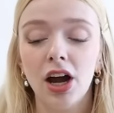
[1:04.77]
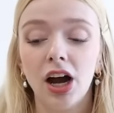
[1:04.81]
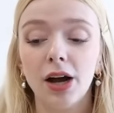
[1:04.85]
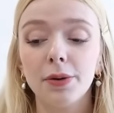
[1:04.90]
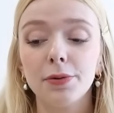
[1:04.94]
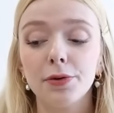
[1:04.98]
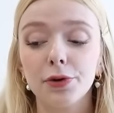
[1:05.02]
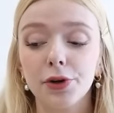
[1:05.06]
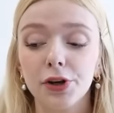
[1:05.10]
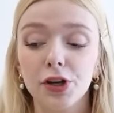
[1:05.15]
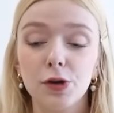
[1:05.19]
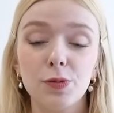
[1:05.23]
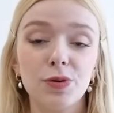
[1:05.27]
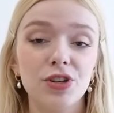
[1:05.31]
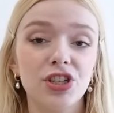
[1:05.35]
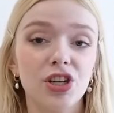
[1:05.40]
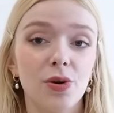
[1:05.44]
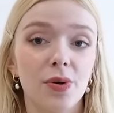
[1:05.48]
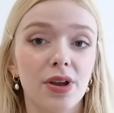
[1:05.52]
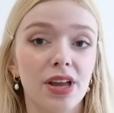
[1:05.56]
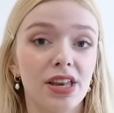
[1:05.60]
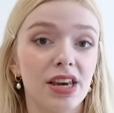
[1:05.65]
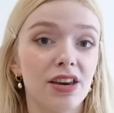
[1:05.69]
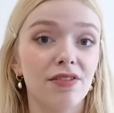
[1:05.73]
I'm not going to be
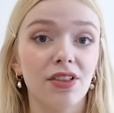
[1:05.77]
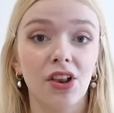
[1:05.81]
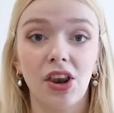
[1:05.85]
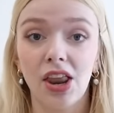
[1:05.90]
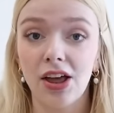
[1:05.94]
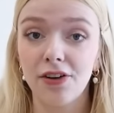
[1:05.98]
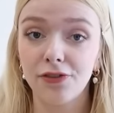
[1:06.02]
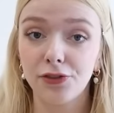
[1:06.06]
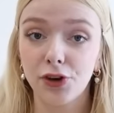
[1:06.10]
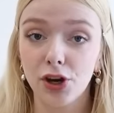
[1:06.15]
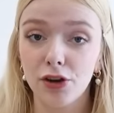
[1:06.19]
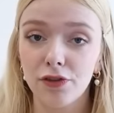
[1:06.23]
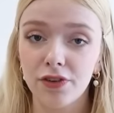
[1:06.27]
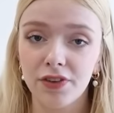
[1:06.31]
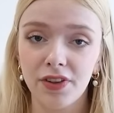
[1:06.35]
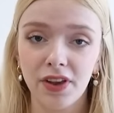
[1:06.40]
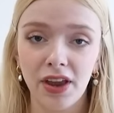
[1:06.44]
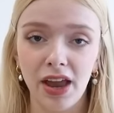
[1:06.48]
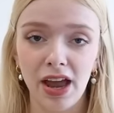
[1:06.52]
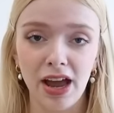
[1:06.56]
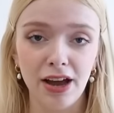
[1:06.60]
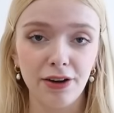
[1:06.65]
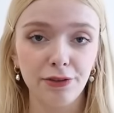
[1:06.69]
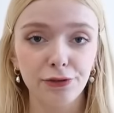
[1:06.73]
showing any of the leftovers I
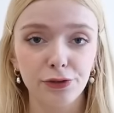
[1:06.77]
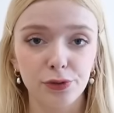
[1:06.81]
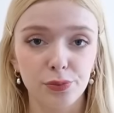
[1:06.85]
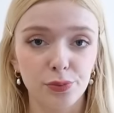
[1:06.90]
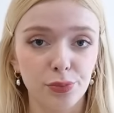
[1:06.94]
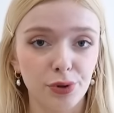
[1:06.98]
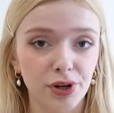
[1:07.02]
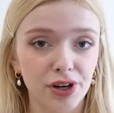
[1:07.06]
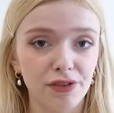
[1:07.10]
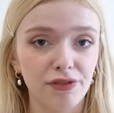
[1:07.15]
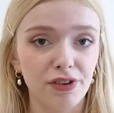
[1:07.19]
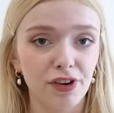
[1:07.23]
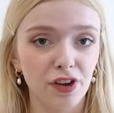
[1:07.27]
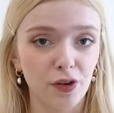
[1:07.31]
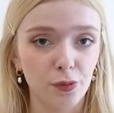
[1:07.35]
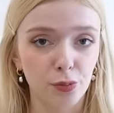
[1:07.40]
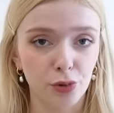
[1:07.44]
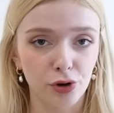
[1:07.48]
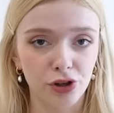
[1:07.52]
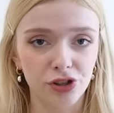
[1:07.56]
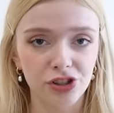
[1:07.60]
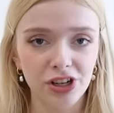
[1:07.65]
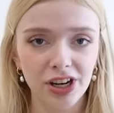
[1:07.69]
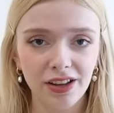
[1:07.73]
have from previous
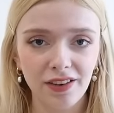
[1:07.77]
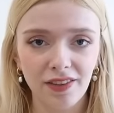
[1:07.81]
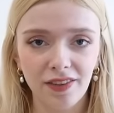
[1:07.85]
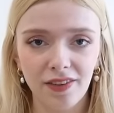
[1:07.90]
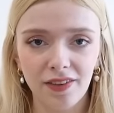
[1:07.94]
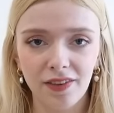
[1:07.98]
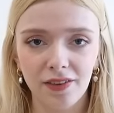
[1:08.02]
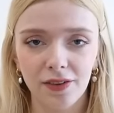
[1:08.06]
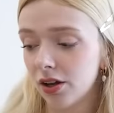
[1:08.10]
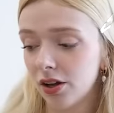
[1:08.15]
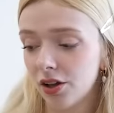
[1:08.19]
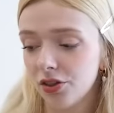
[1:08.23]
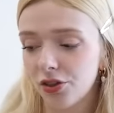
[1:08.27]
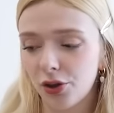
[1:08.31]
projects.